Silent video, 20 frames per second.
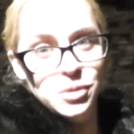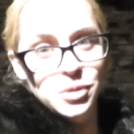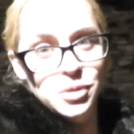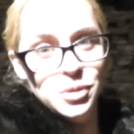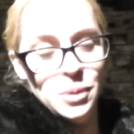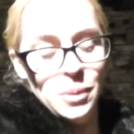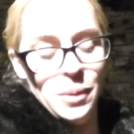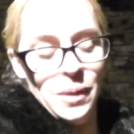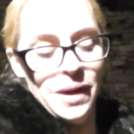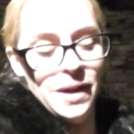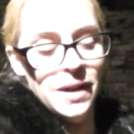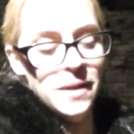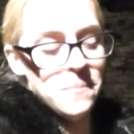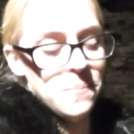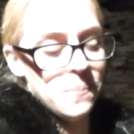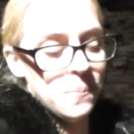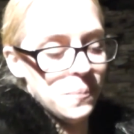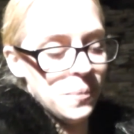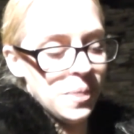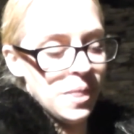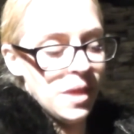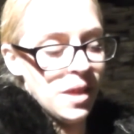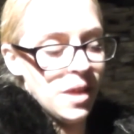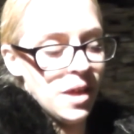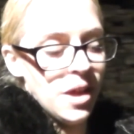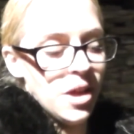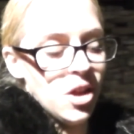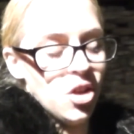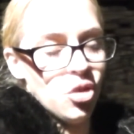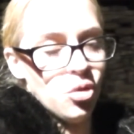tour.
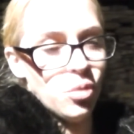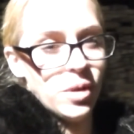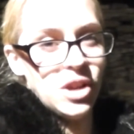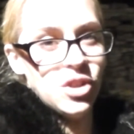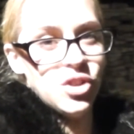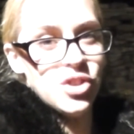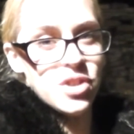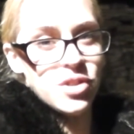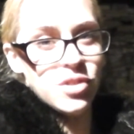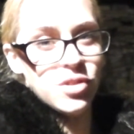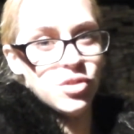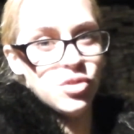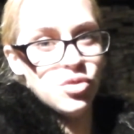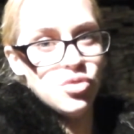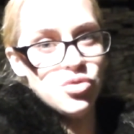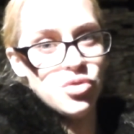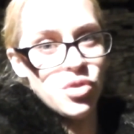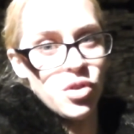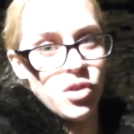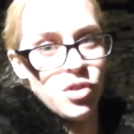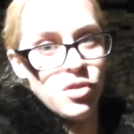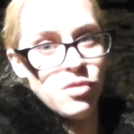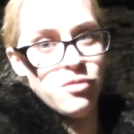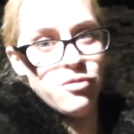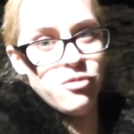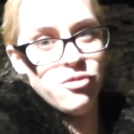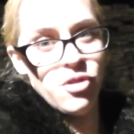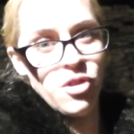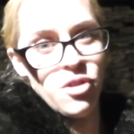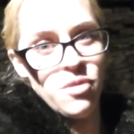We just drove
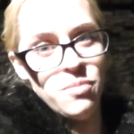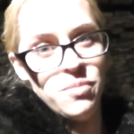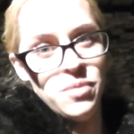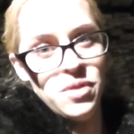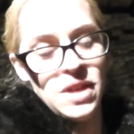from